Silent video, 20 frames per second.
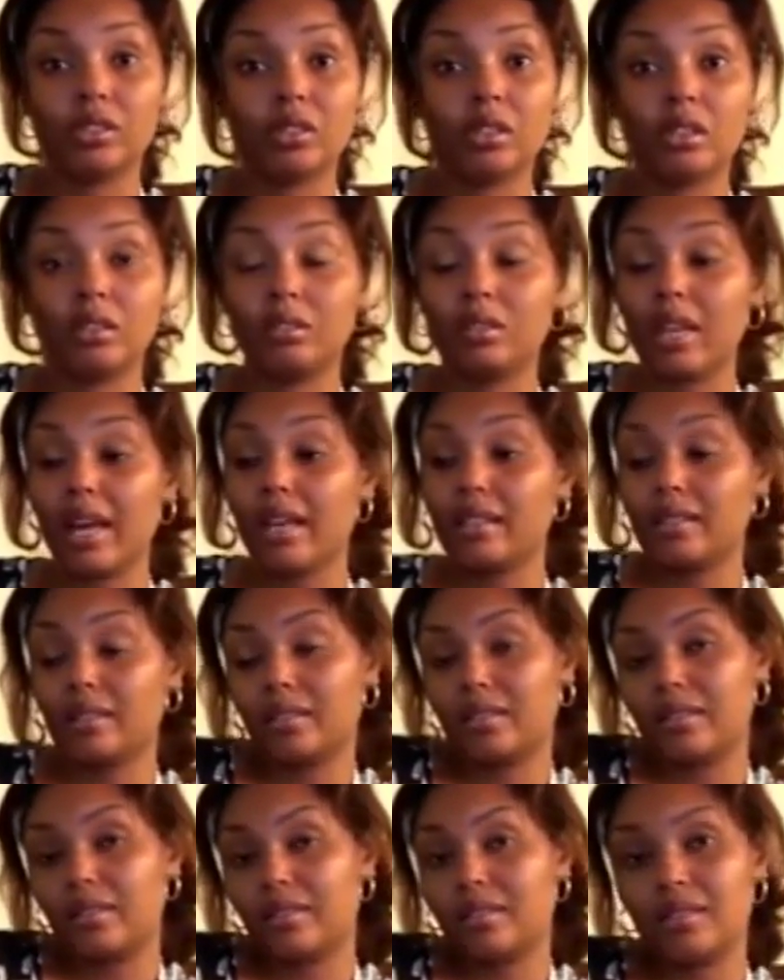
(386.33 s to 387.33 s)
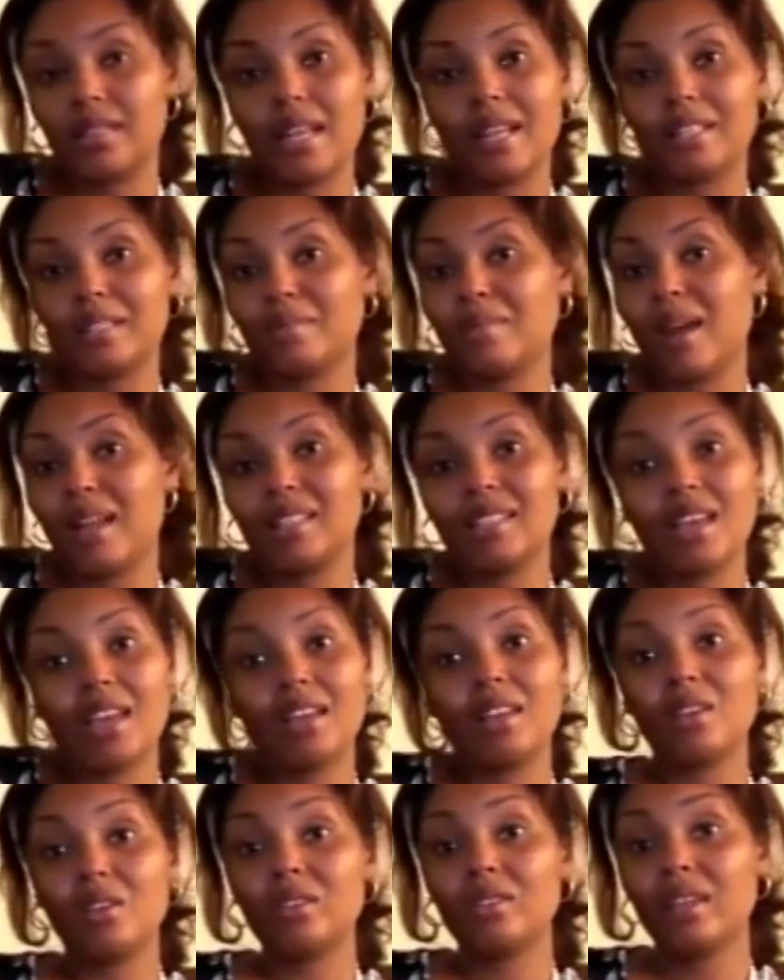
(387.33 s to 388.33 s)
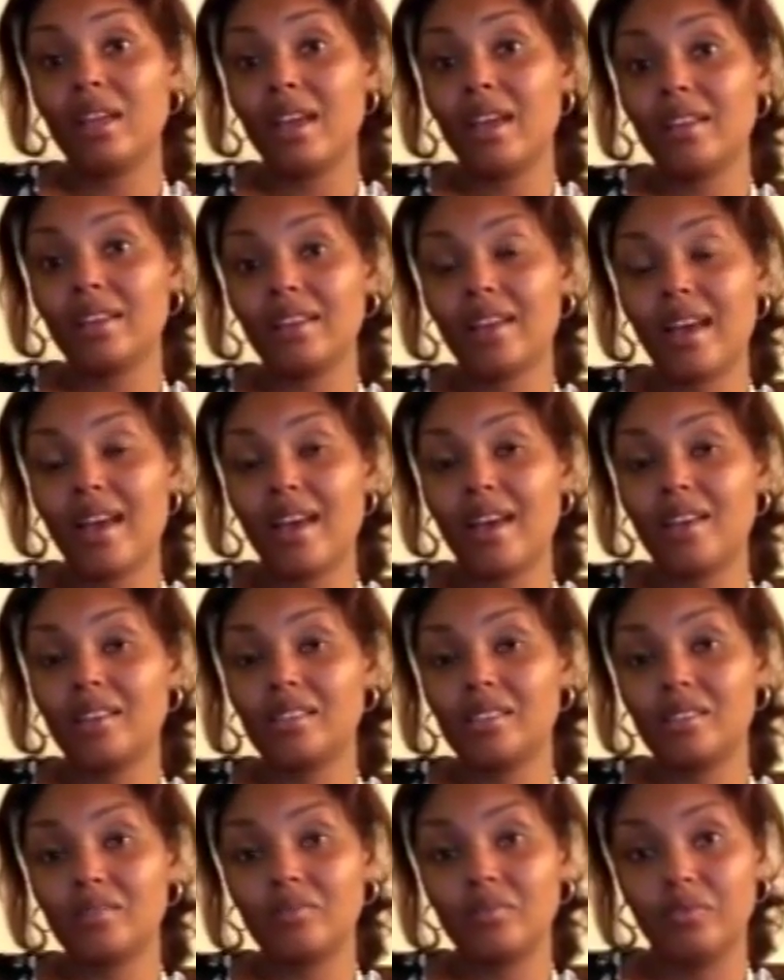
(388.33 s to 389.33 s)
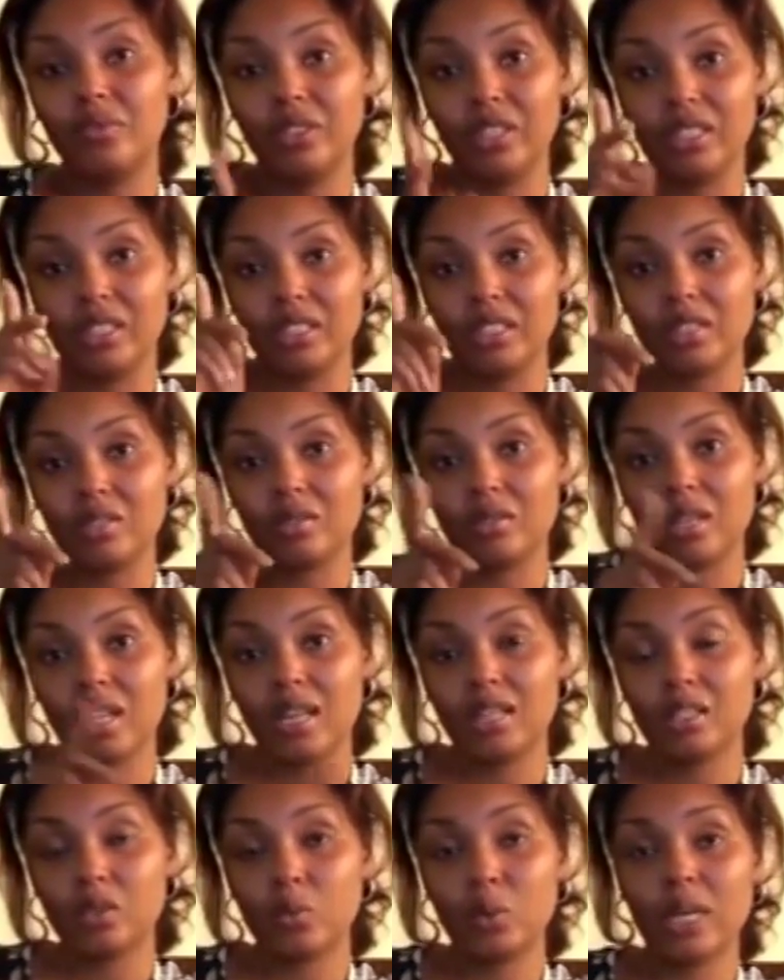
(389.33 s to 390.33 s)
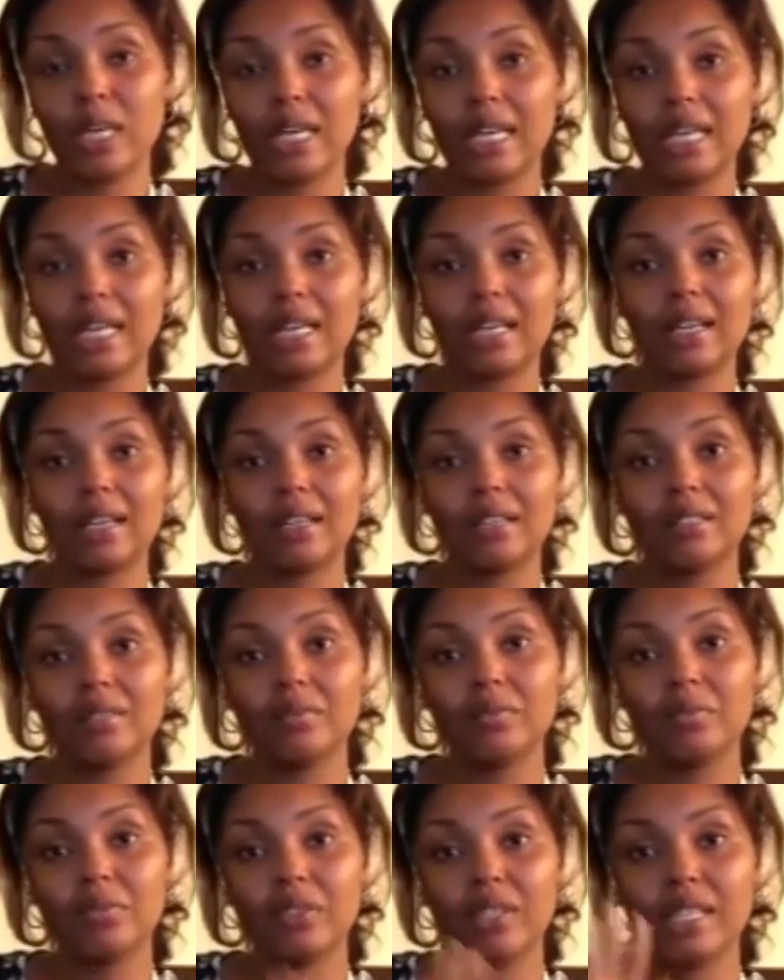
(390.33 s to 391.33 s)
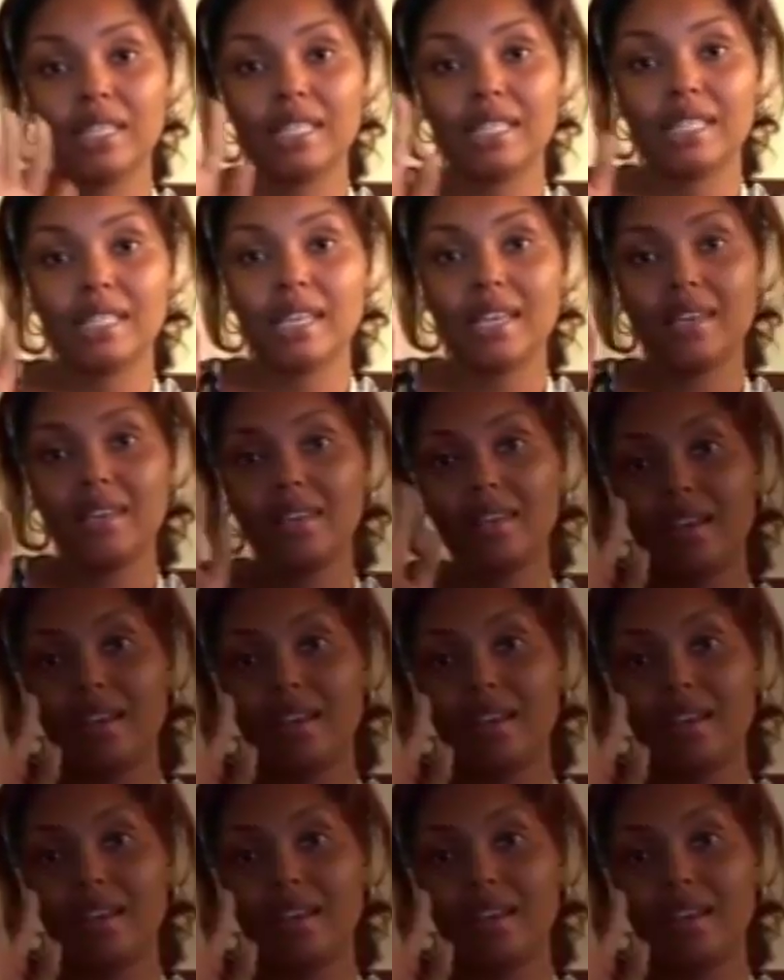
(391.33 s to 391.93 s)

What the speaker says: So that's my take on that, guys. Until next week, see